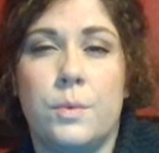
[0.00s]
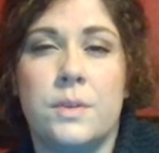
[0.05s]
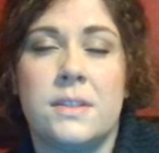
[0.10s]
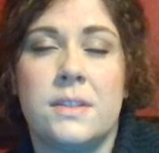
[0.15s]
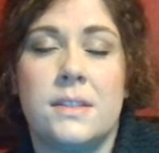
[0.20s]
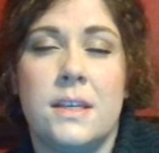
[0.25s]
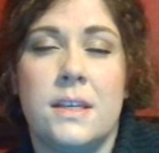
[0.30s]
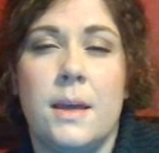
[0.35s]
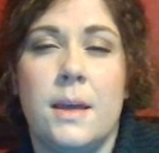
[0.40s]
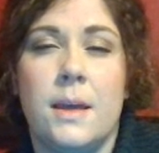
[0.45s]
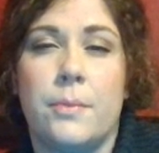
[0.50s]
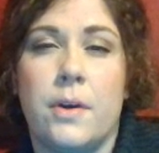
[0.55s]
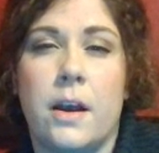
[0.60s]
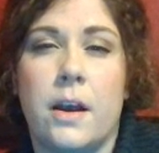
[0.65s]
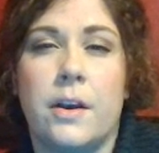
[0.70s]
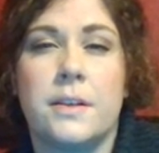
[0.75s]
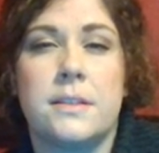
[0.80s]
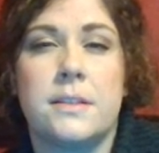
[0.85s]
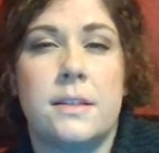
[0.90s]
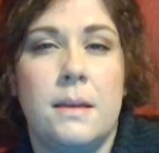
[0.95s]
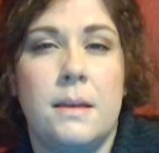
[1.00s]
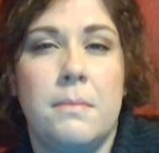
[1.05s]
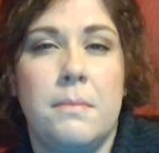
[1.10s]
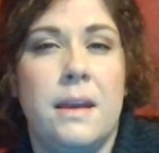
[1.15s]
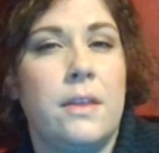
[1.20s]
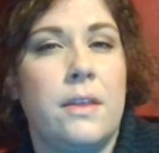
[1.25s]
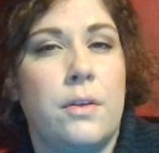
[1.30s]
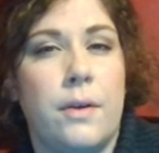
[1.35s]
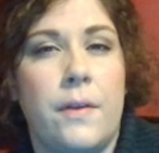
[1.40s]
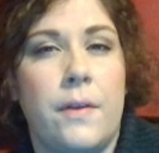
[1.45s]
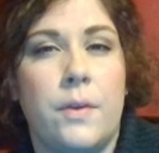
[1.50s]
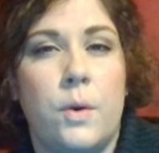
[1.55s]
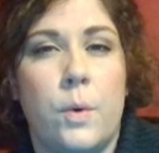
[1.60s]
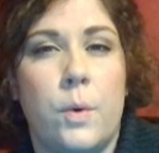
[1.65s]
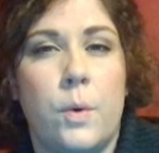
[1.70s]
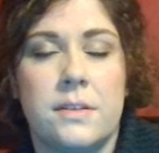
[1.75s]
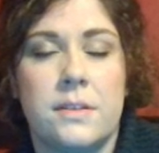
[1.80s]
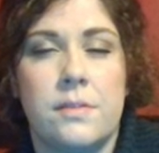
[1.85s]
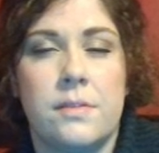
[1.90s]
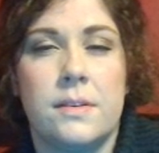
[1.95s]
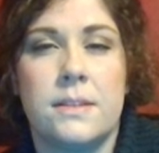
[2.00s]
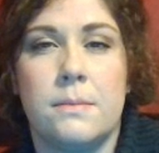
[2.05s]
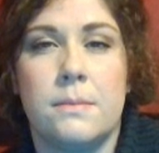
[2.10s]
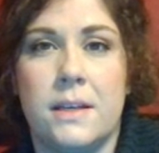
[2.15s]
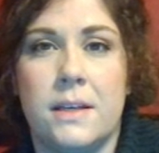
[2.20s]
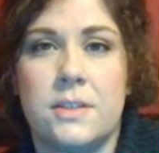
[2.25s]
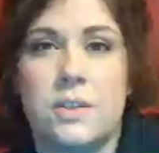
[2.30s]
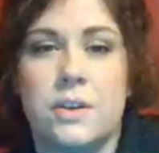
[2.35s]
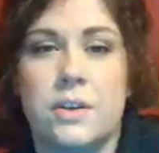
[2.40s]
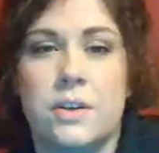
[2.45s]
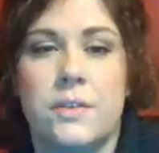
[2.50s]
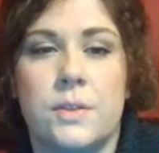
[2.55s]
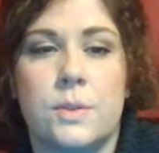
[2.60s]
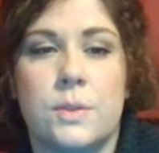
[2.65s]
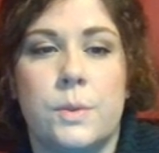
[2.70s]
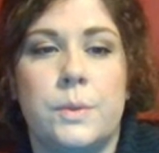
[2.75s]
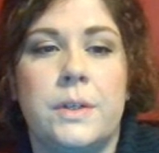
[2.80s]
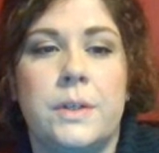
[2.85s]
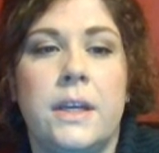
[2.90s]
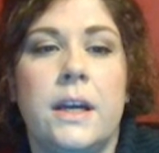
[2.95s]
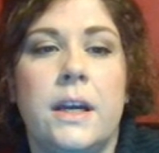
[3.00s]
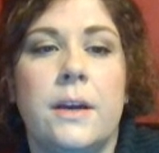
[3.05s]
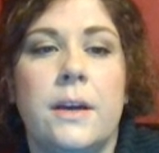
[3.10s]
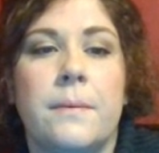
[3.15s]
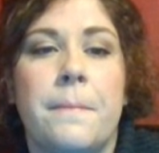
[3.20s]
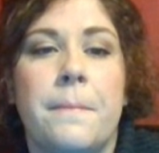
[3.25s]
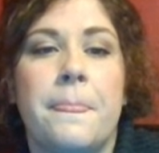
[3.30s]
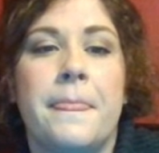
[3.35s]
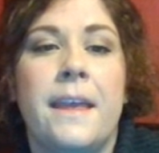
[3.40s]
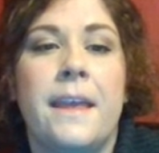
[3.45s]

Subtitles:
will see the progress that they make throughout the course of the semester and the school year.